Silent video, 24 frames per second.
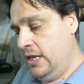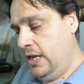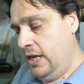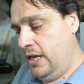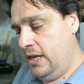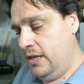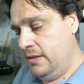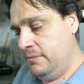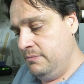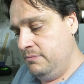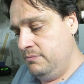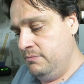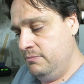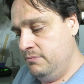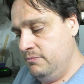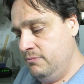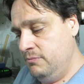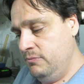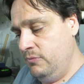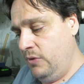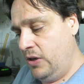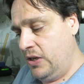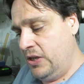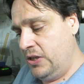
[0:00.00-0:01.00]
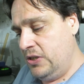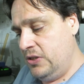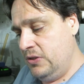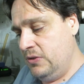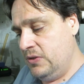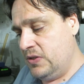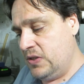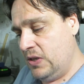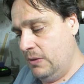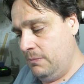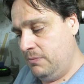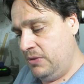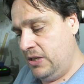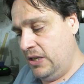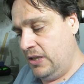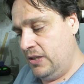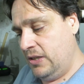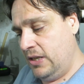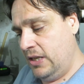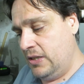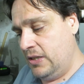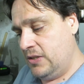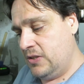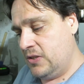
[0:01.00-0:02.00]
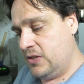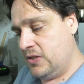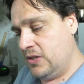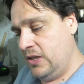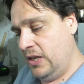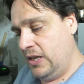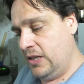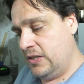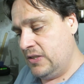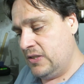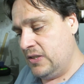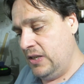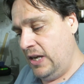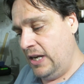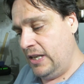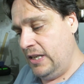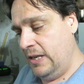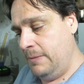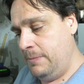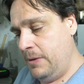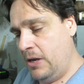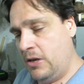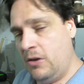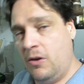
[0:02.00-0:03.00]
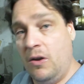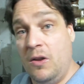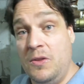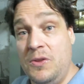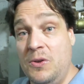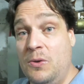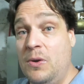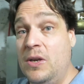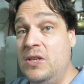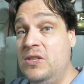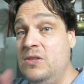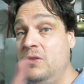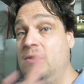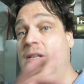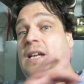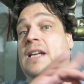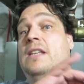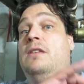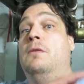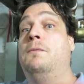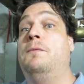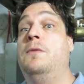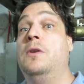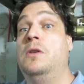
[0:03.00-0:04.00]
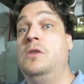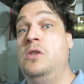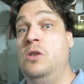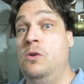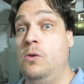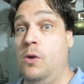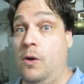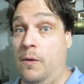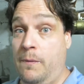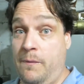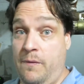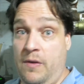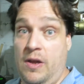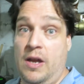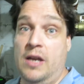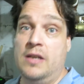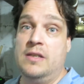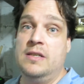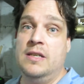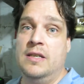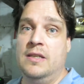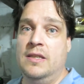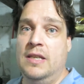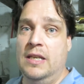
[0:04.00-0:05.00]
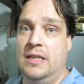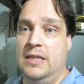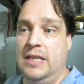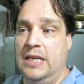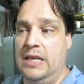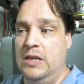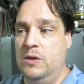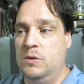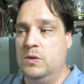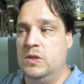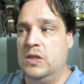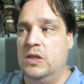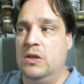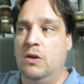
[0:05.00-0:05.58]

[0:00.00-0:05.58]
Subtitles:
Want to do something that's like slightly better, although I do like the Futura font that they use,